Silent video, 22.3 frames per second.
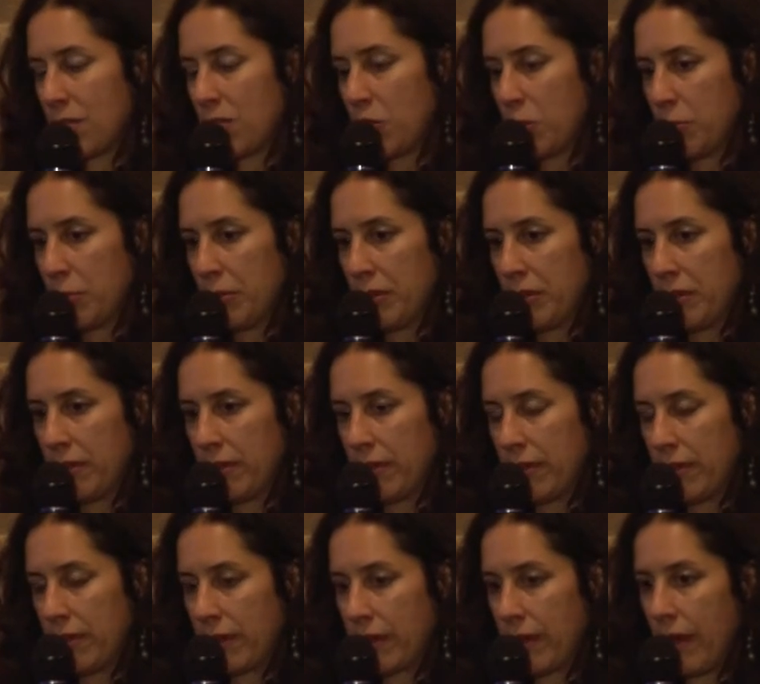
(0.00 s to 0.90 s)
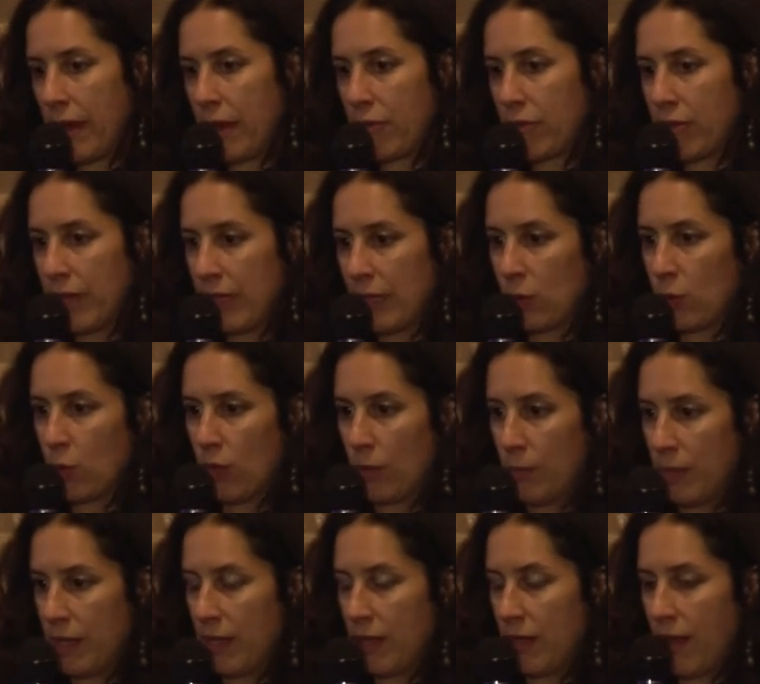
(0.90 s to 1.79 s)
urban Cairene
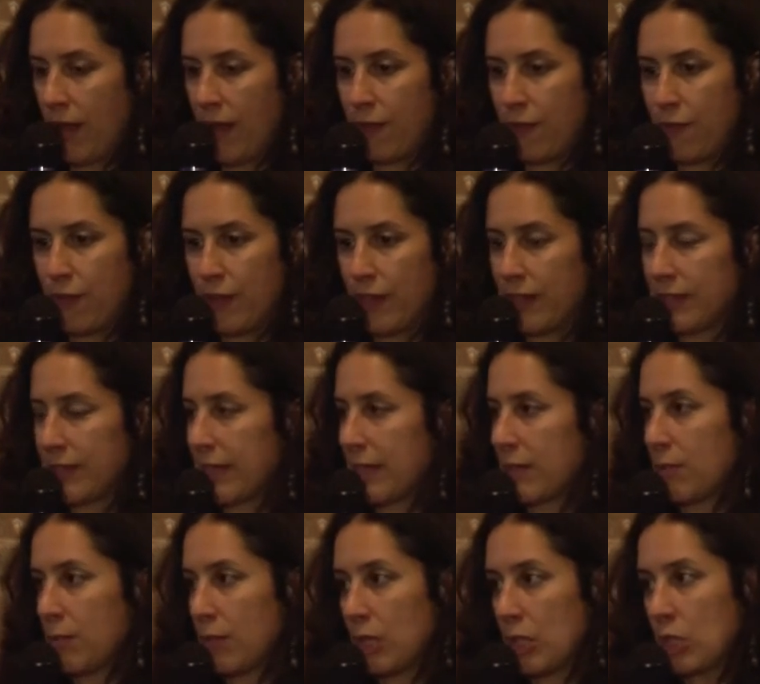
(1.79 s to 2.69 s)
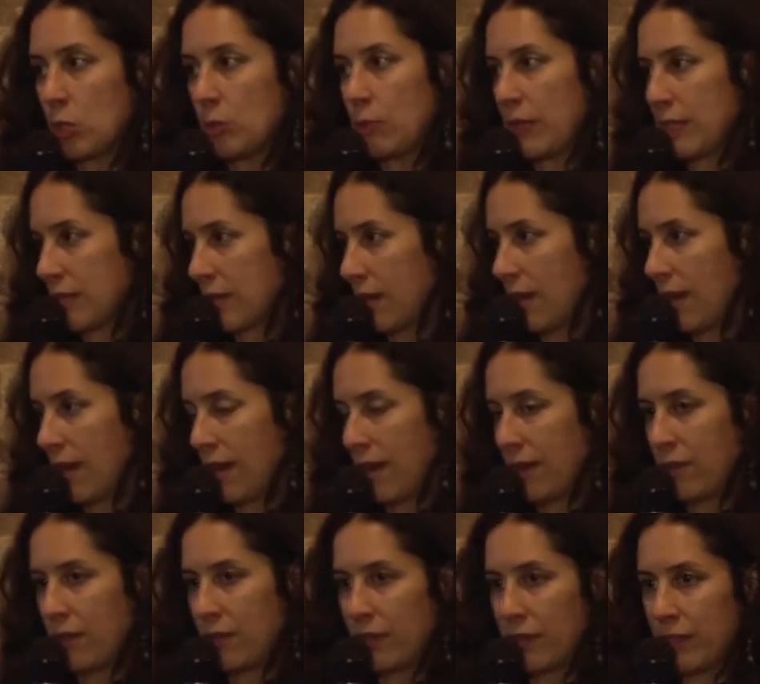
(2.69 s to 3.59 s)
women, I felt had a much better
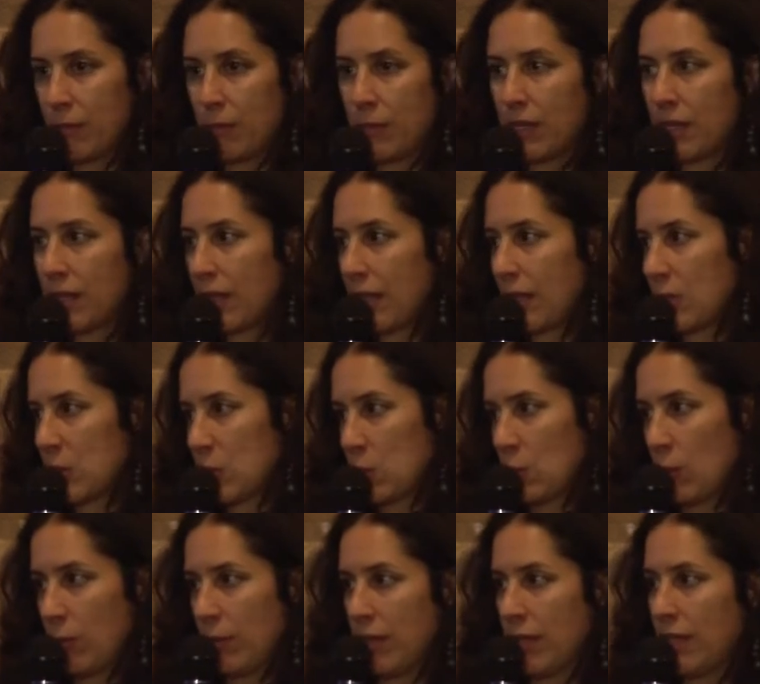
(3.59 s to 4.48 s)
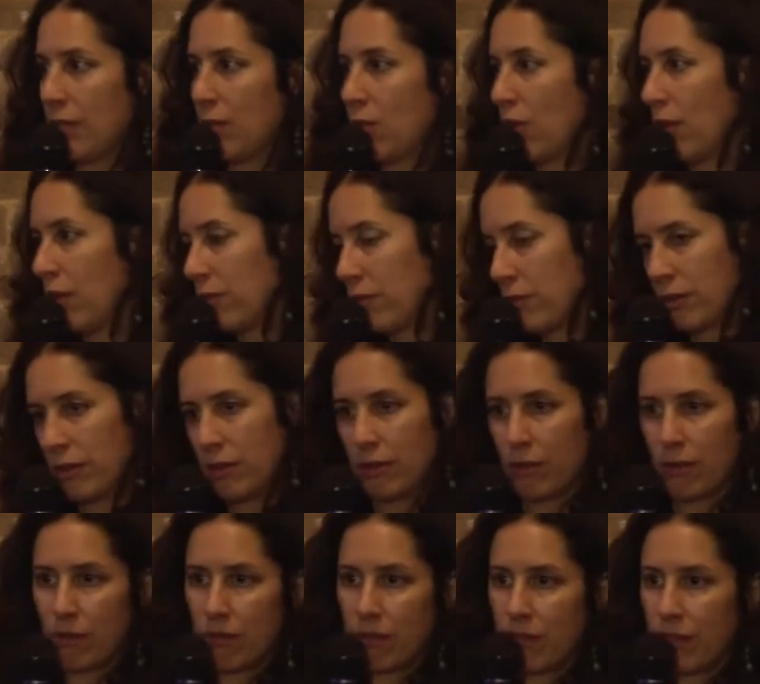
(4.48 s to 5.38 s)
life than a middle-class woman in London
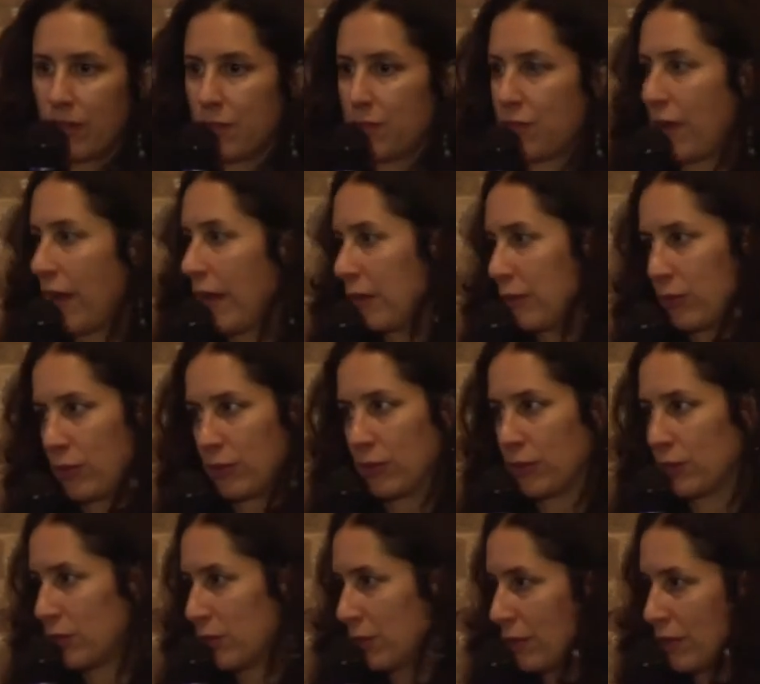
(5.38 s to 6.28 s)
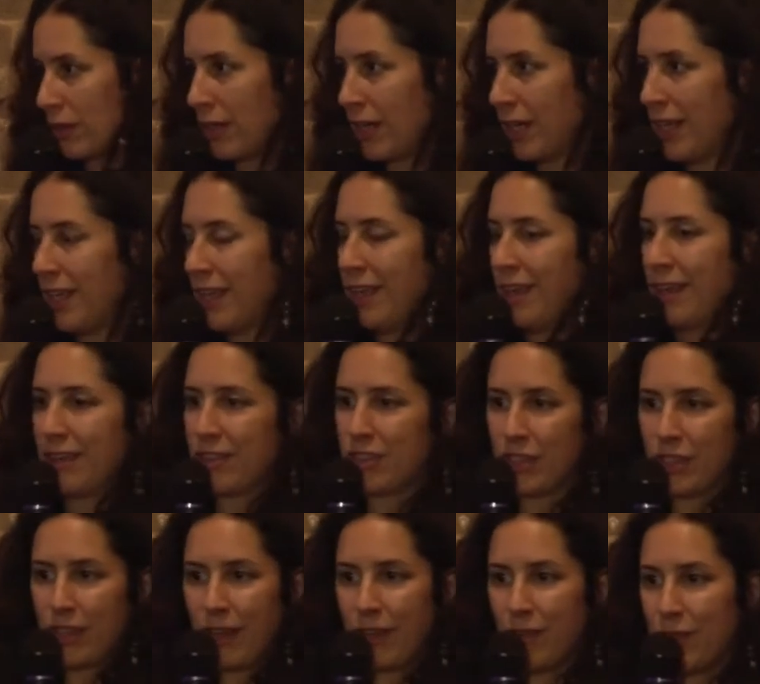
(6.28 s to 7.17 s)
or in Frankfurt, or
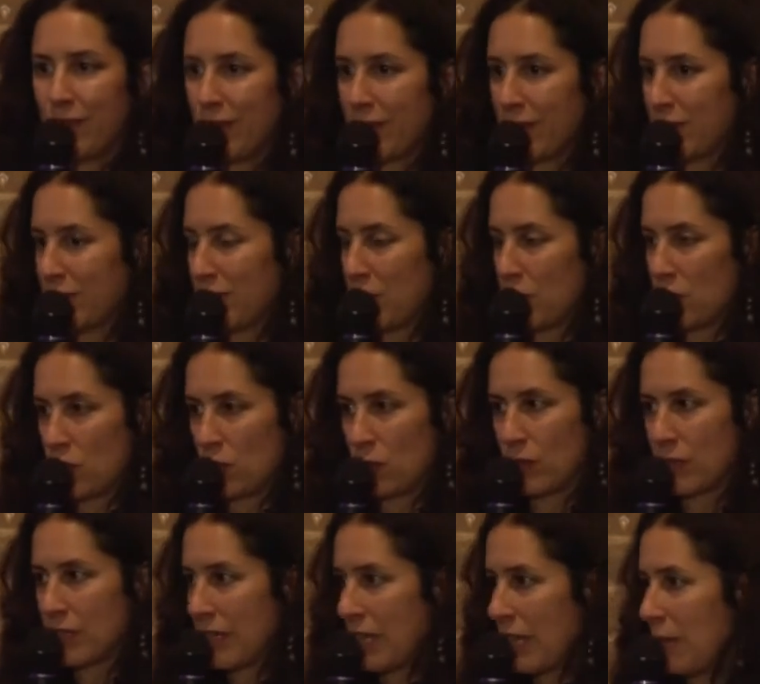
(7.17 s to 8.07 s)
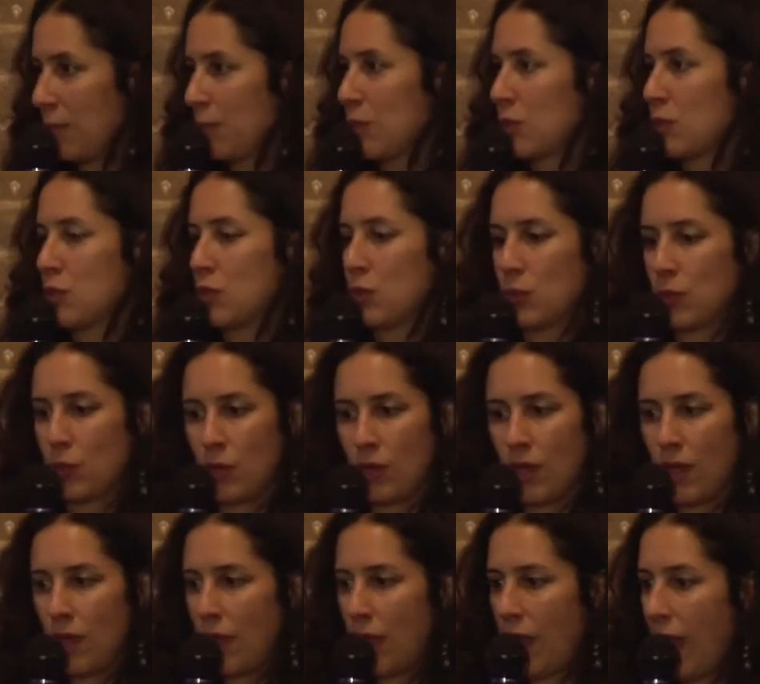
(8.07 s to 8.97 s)
I felt, she was able to
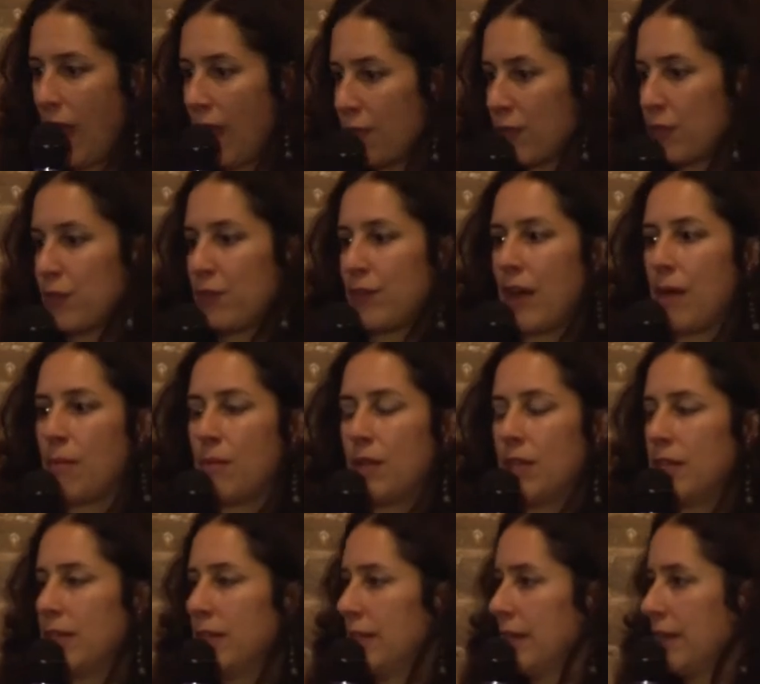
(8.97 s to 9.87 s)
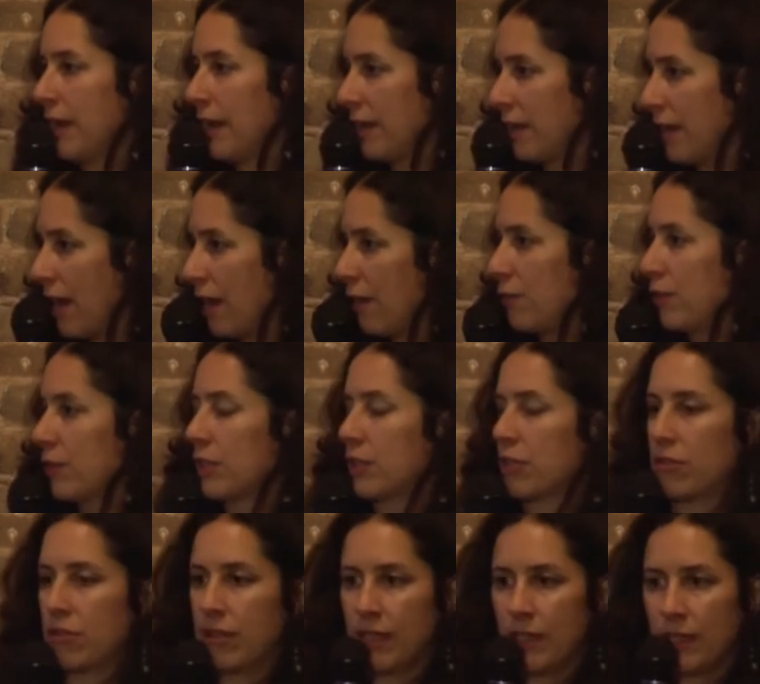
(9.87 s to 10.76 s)
have a family and have a
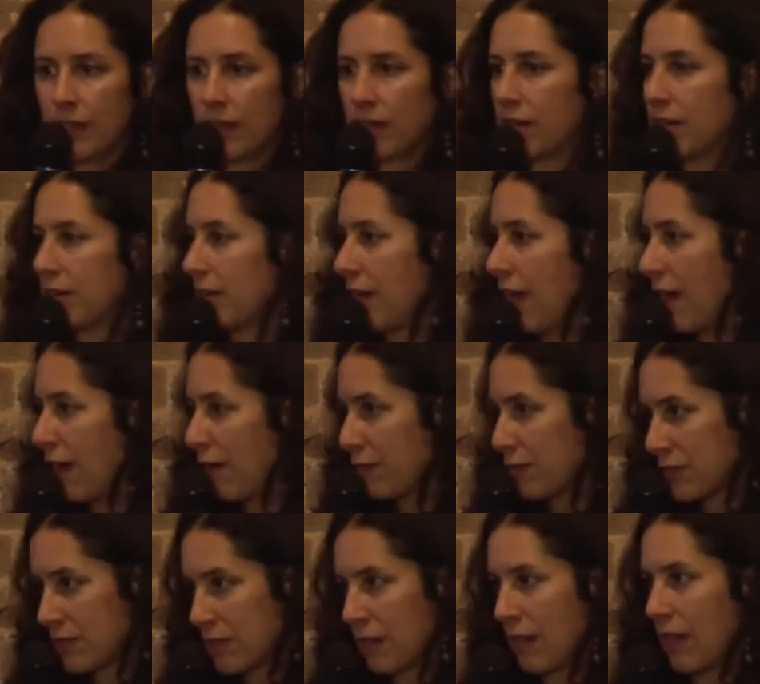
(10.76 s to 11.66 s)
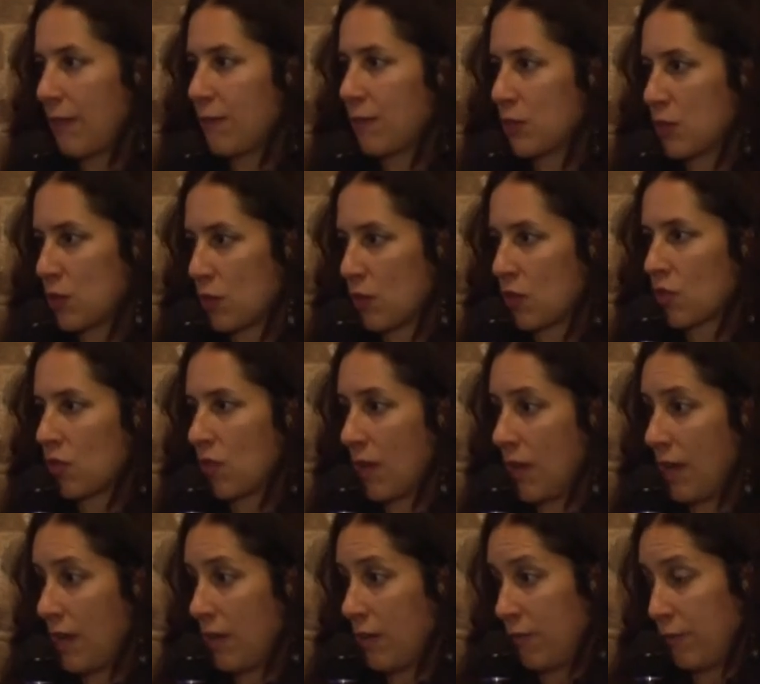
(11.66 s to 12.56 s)
career and still have a social
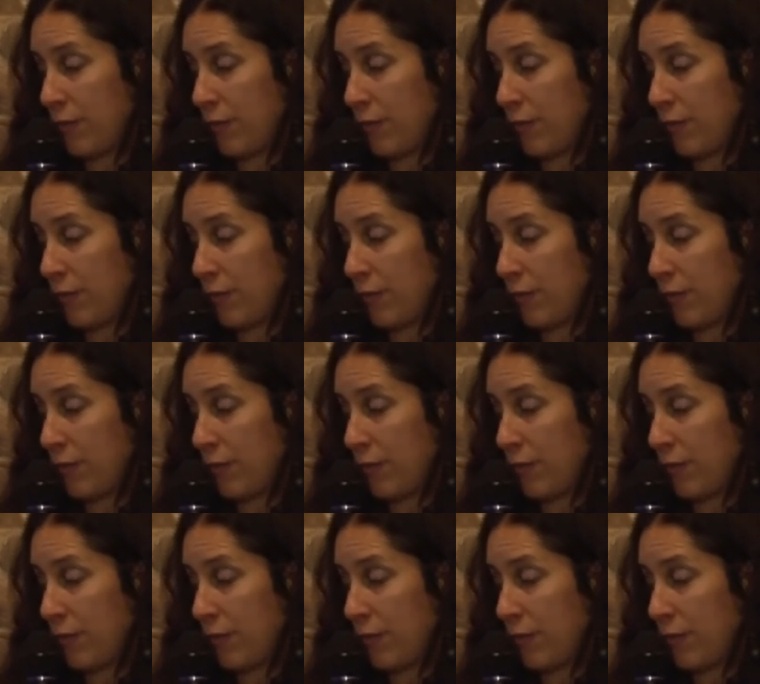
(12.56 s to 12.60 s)
life.